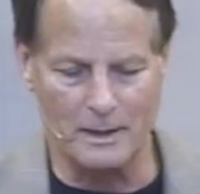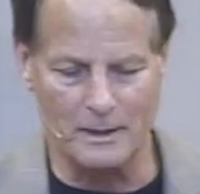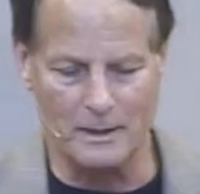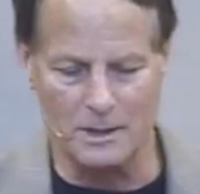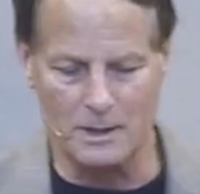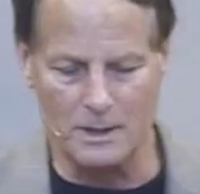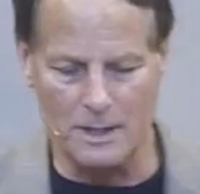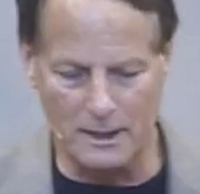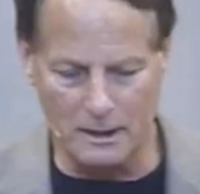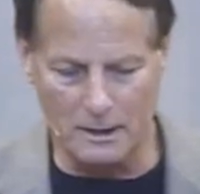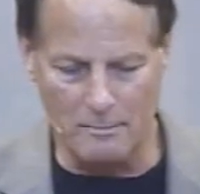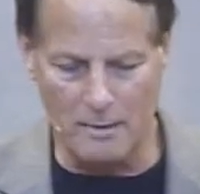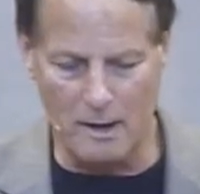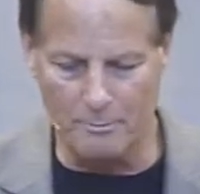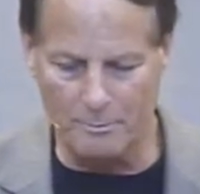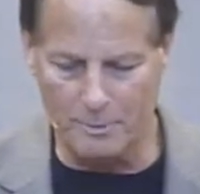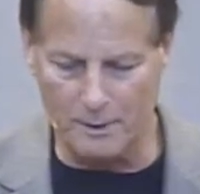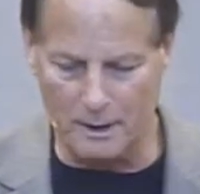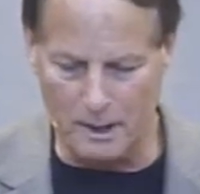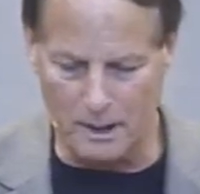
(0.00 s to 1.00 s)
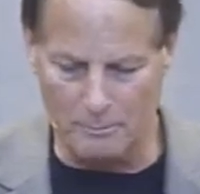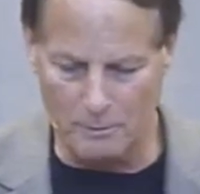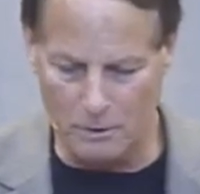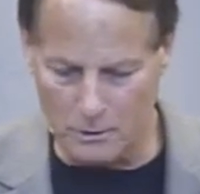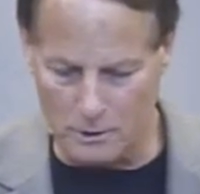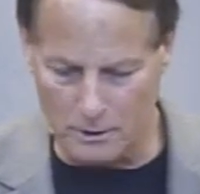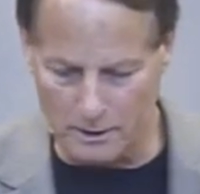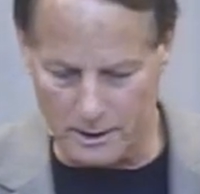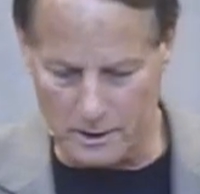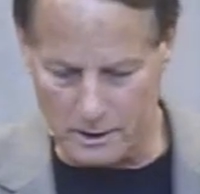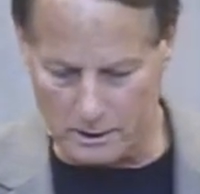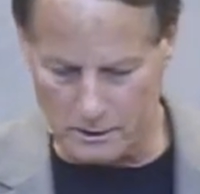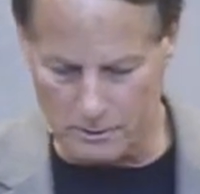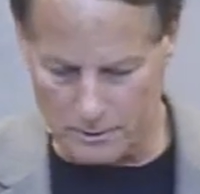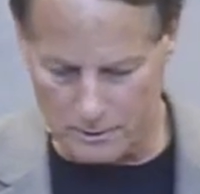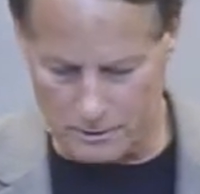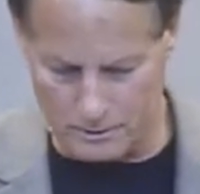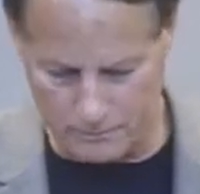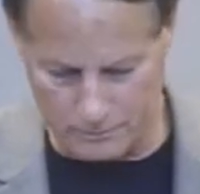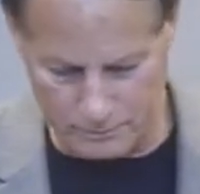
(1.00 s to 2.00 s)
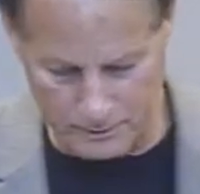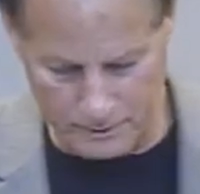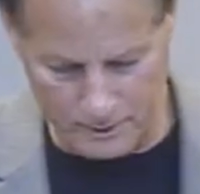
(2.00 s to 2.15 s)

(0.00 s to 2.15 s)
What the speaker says: setting them up in a mutually exclusive